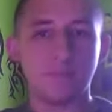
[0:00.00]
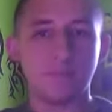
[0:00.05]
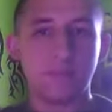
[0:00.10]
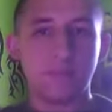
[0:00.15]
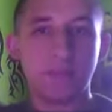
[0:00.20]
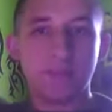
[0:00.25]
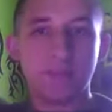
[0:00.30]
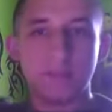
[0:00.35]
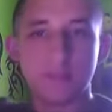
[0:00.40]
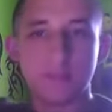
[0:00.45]

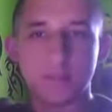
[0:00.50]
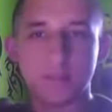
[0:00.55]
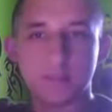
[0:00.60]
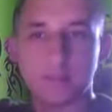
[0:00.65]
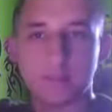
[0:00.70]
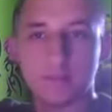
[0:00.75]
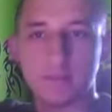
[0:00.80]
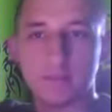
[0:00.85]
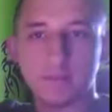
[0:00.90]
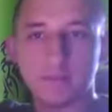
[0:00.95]
let's use this
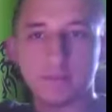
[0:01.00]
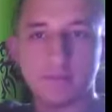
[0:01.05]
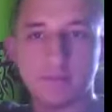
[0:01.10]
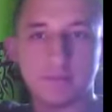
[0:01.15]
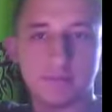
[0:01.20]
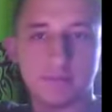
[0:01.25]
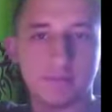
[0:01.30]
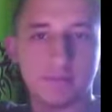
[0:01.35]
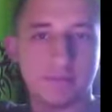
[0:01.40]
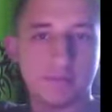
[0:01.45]
card.
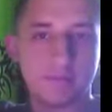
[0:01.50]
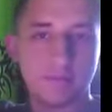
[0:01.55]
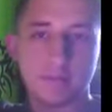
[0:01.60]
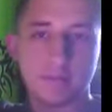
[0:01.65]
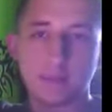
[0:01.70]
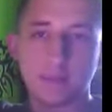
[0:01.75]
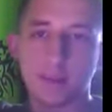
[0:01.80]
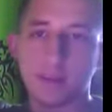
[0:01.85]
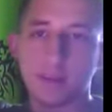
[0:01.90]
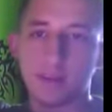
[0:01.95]

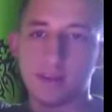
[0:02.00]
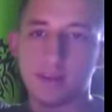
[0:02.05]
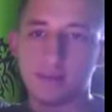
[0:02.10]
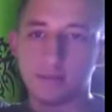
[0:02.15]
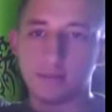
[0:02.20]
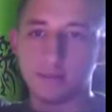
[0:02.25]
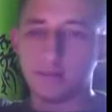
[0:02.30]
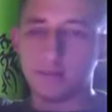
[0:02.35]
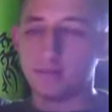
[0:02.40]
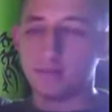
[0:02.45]
See here.
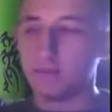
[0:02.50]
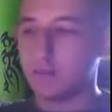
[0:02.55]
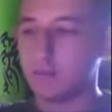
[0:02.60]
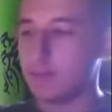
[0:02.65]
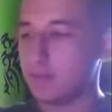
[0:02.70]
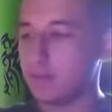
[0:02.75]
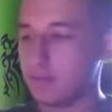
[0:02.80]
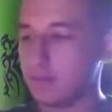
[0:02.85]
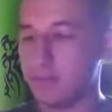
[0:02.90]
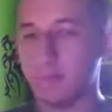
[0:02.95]

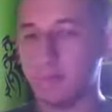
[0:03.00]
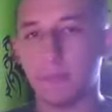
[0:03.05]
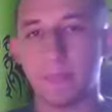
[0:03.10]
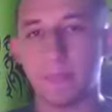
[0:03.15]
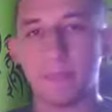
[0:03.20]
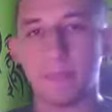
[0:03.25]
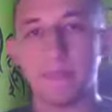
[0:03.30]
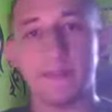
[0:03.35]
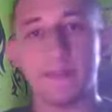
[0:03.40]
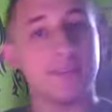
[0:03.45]

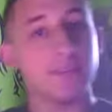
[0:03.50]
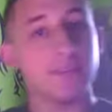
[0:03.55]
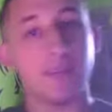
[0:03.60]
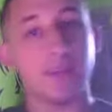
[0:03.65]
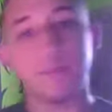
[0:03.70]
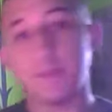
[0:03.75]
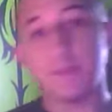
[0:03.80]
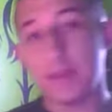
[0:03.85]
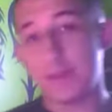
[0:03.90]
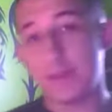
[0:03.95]
So
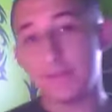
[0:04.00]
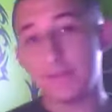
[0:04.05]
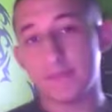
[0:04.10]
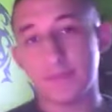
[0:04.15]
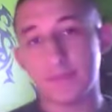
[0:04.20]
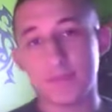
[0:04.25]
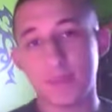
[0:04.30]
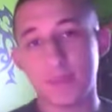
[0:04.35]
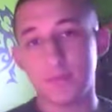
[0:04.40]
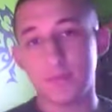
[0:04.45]
I've made
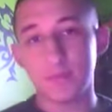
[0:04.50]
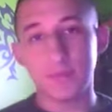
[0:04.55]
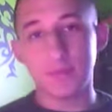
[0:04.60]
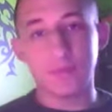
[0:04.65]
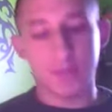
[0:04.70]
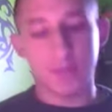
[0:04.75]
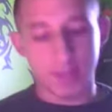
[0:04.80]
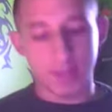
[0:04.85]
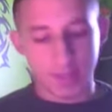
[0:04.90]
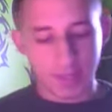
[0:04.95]
several
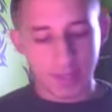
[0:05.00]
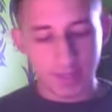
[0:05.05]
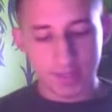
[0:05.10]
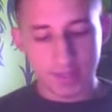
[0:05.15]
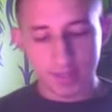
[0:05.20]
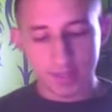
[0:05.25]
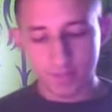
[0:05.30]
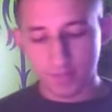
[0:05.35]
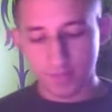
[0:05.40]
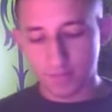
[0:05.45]
different
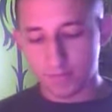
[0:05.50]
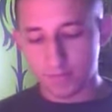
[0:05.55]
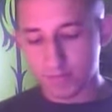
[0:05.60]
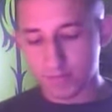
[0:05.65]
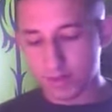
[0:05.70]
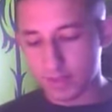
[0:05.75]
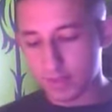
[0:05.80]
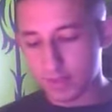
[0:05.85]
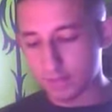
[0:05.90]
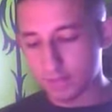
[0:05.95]
things. So I've
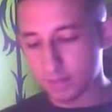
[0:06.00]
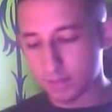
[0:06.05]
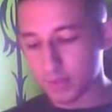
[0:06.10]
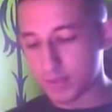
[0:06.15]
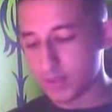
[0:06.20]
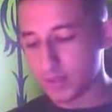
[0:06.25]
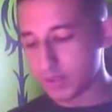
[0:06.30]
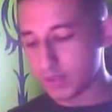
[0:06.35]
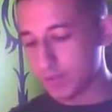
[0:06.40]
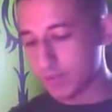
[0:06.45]
tried a
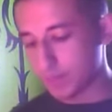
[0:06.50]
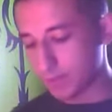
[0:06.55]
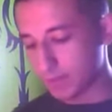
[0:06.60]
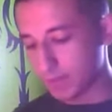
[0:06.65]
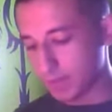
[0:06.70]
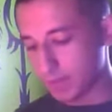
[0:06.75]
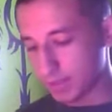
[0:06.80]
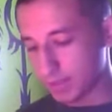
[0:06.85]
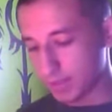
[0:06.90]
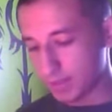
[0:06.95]
bunch of
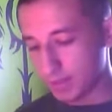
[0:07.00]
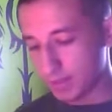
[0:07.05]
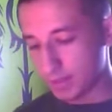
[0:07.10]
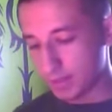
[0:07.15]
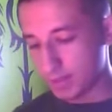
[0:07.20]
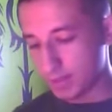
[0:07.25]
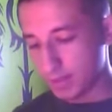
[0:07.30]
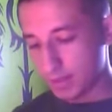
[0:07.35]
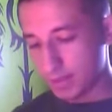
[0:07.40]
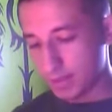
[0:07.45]
different
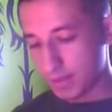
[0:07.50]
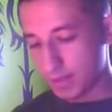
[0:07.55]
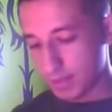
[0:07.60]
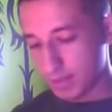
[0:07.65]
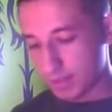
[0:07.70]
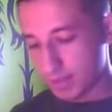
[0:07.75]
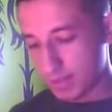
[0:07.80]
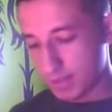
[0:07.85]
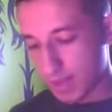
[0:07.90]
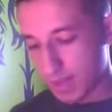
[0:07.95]

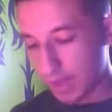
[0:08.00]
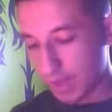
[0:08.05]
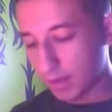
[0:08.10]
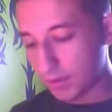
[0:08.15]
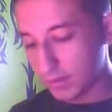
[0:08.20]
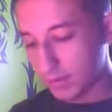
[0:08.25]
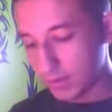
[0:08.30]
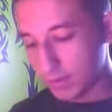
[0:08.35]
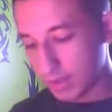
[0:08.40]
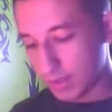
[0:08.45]

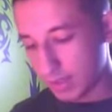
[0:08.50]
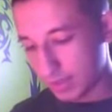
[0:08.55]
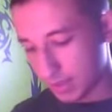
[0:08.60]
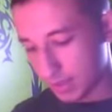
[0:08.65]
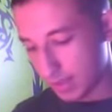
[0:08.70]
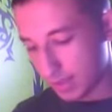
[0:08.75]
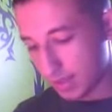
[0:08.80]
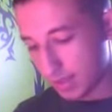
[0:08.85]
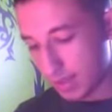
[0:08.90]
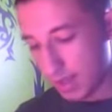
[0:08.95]
styles and things
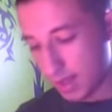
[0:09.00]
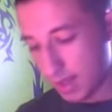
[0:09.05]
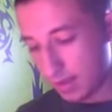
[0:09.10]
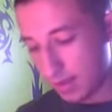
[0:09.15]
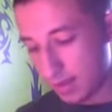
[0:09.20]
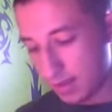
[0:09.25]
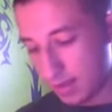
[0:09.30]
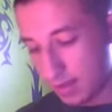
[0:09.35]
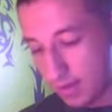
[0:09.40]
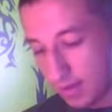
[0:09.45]
like that.
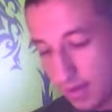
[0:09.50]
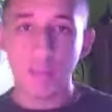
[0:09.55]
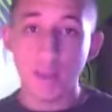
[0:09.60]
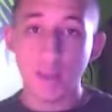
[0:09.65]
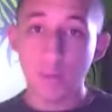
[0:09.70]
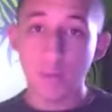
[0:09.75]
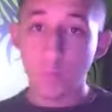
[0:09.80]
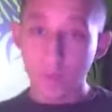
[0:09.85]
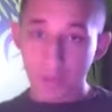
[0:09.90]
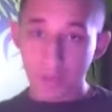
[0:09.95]

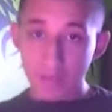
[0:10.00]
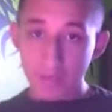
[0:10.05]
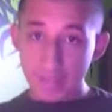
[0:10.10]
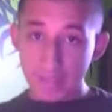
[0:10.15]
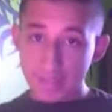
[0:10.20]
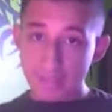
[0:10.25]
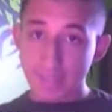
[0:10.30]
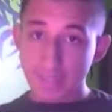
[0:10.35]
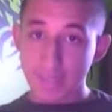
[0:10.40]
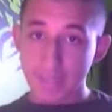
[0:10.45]
One of the
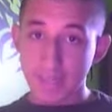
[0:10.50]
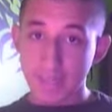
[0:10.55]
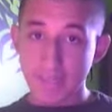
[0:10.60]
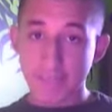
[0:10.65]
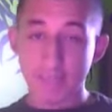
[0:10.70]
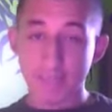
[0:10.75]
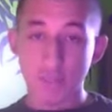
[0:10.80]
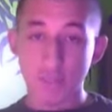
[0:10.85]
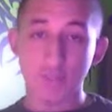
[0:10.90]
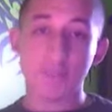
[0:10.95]
latest
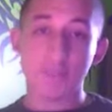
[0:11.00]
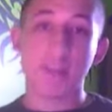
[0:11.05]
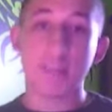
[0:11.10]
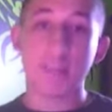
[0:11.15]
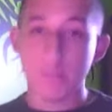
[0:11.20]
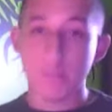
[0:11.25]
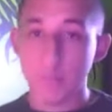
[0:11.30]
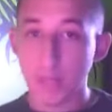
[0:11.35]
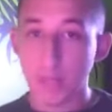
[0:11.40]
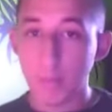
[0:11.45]
things that you
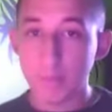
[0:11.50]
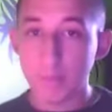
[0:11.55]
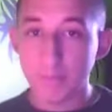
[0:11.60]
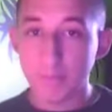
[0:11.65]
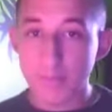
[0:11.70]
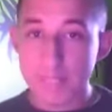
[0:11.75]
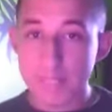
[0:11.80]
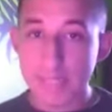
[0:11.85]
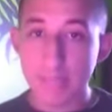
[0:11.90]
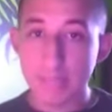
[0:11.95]
guys probably have
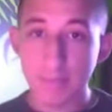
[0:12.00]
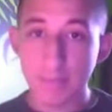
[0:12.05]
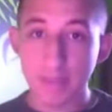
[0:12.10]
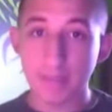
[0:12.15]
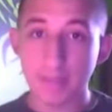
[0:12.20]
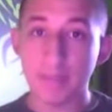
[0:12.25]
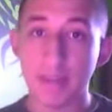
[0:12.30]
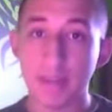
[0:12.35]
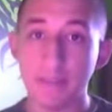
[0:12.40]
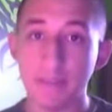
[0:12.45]
seen
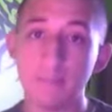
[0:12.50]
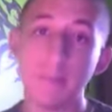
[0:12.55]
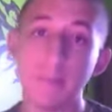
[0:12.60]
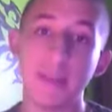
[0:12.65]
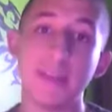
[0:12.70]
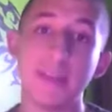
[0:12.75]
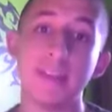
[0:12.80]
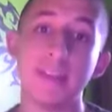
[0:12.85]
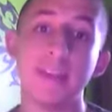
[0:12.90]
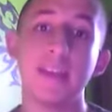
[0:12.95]
me that I've
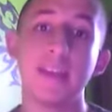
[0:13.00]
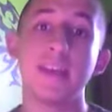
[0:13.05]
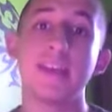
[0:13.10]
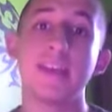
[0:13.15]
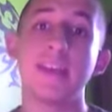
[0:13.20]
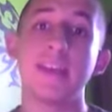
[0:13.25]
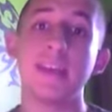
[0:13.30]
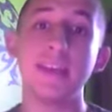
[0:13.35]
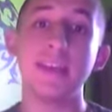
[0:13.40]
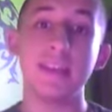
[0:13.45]
made
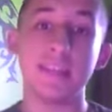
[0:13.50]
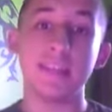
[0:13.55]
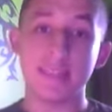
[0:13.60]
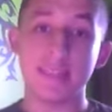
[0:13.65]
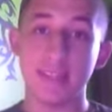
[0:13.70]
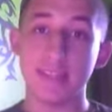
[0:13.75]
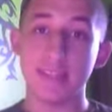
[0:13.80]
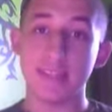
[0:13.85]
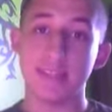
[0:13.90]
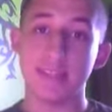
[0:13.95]
is
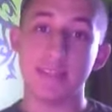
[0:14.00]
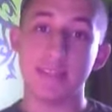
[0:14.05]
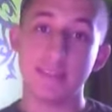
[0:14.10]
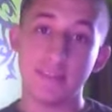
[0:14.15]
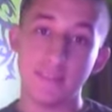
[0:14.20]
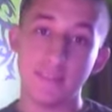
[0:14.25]
this.